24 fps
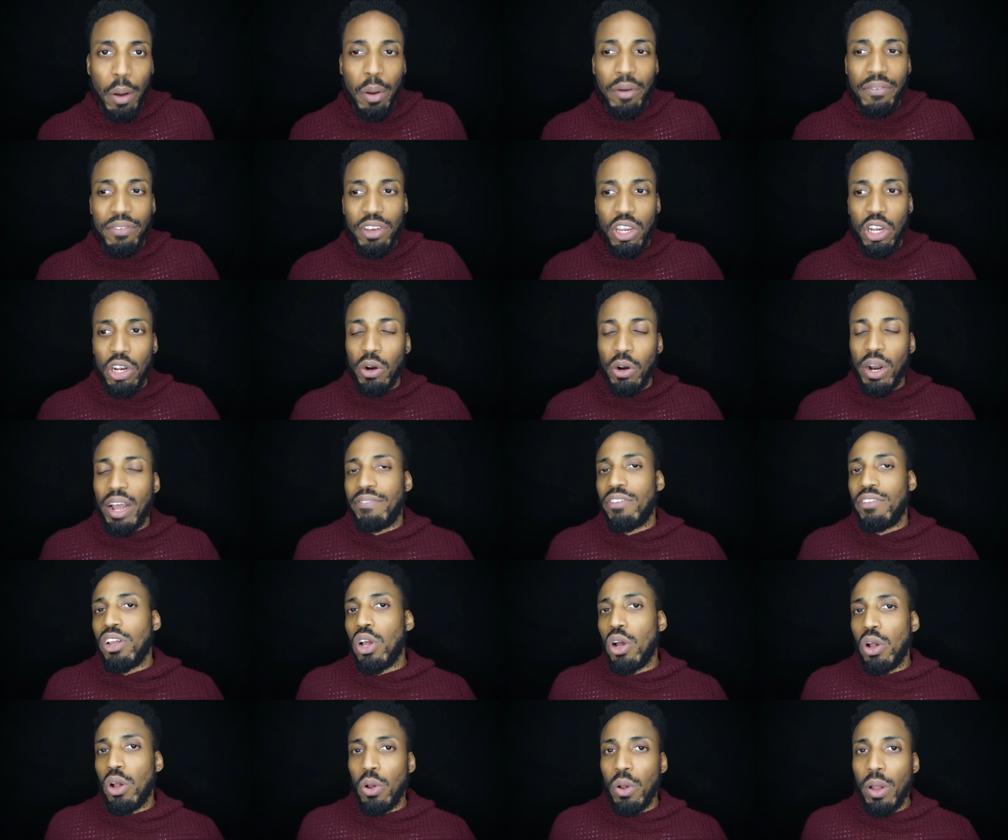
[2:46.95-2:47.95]
However, you don't have
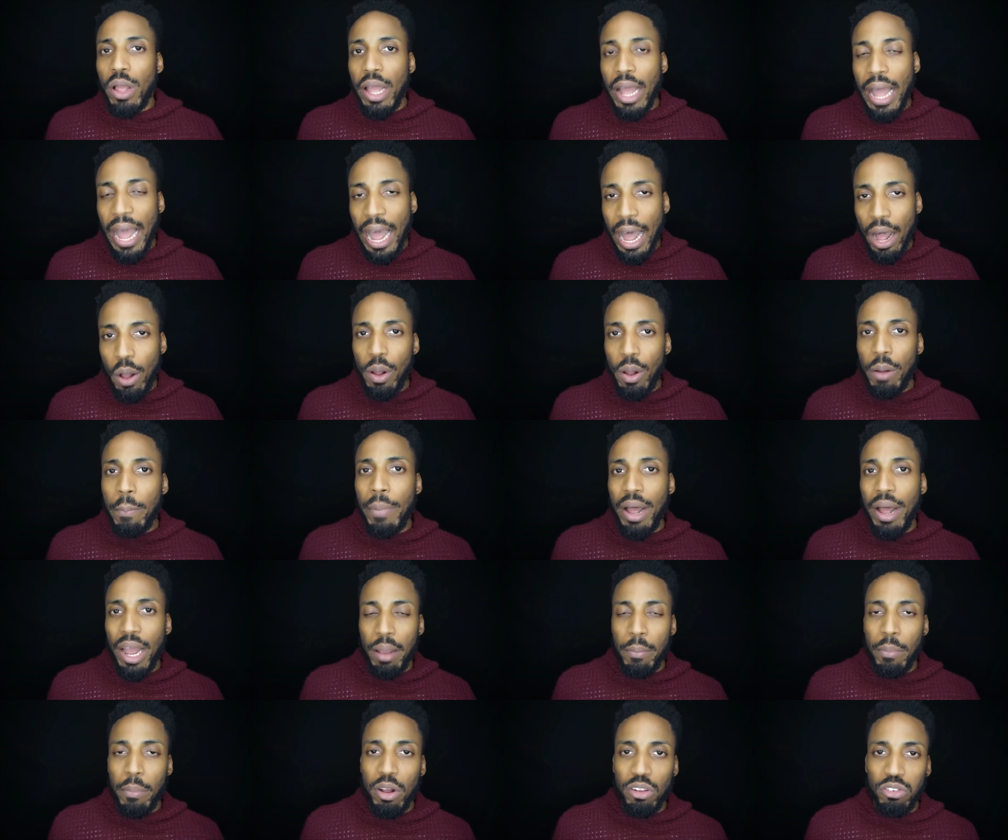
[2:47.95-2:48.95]
to go out and
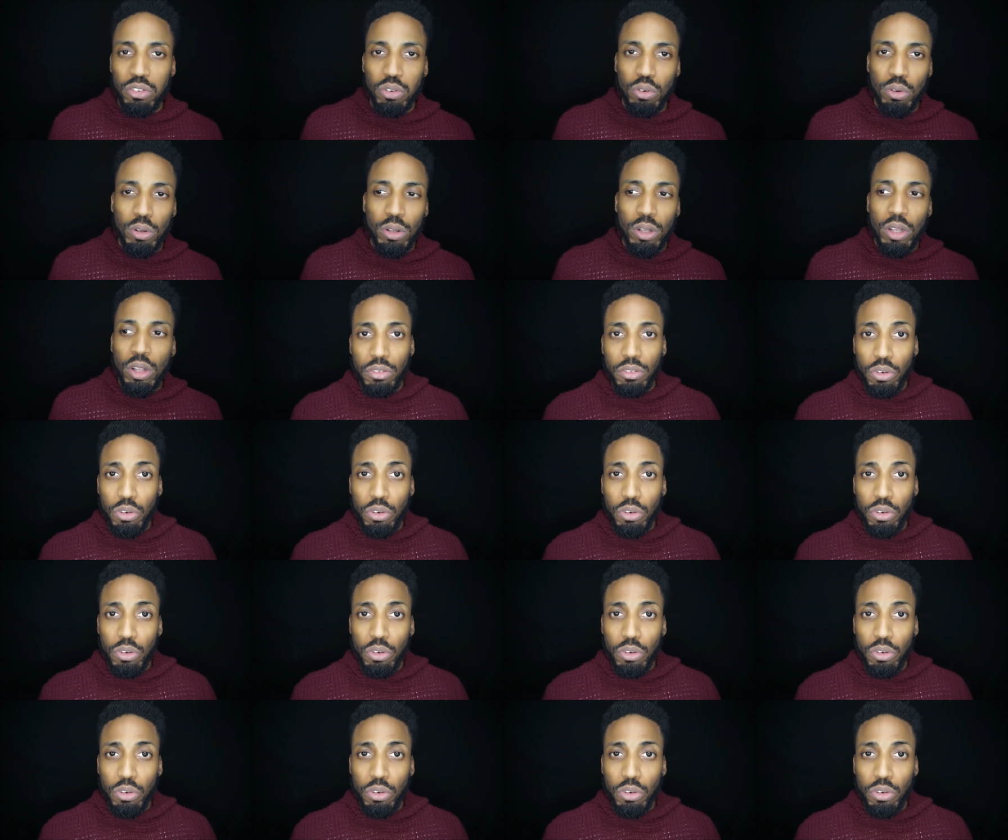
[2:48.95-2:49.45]
buy a bottle.